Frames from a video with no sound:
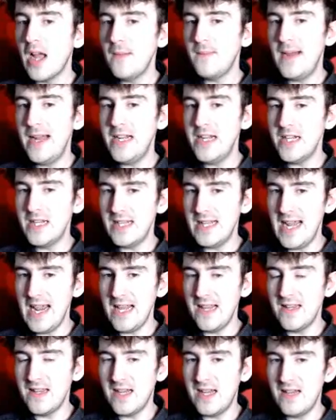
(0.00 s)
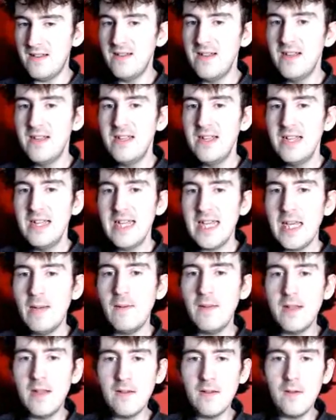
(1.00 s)
eventually. So
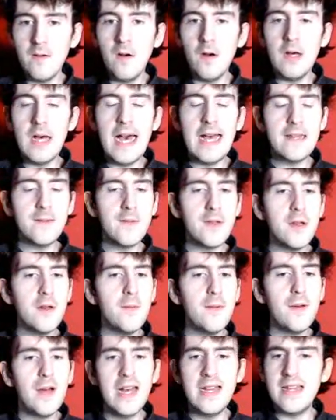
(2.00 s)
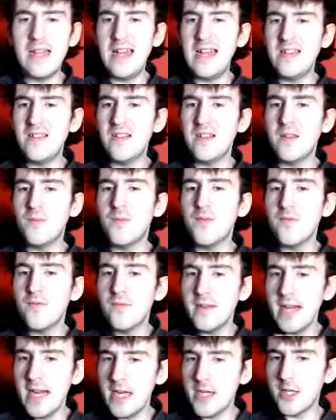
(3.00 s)
even though Gore does a
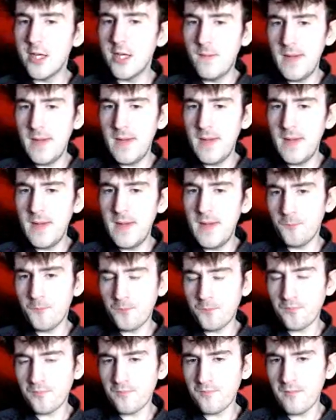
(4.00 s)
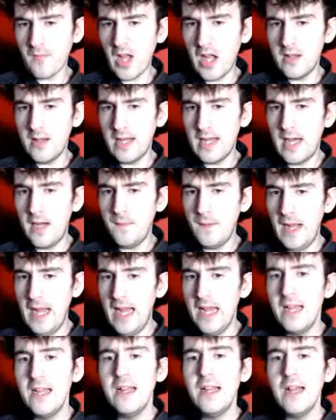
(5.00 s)
brilliant job being
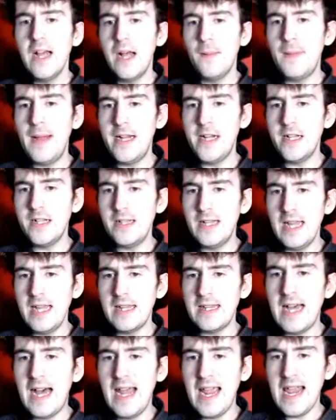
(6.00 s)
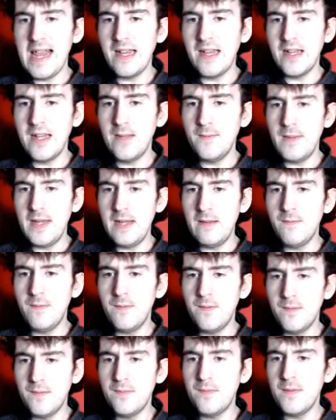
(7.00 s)
undercover, eventually that is going to be,
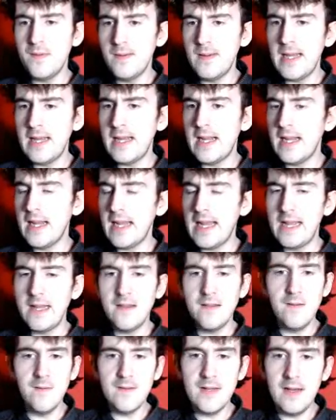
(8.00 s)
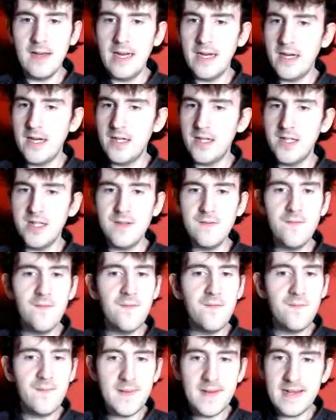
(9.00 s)
he's going to get snuffed out. I can just
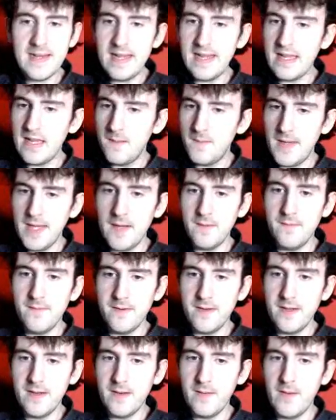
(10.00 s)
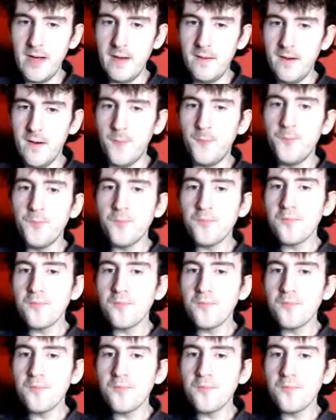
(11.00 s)
feel it coming out really, really well.